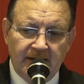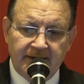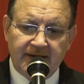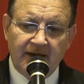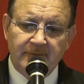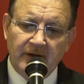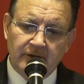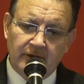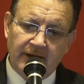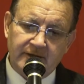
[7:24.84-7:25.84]
And it gave me a
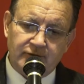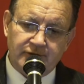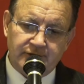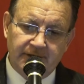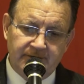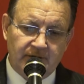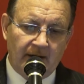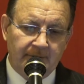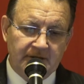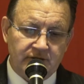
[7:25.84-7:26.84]
little extra sleep
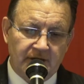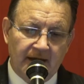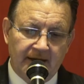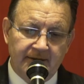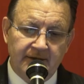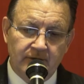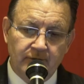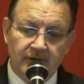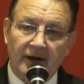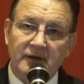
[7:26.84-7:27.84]
time each day, and he knew
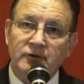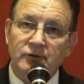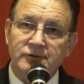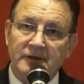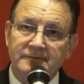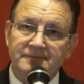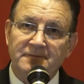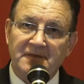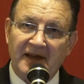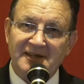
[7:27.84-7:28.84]
that I could use it.
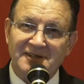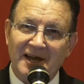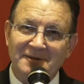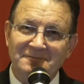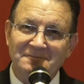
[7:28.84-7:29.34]
Thanks, Dad.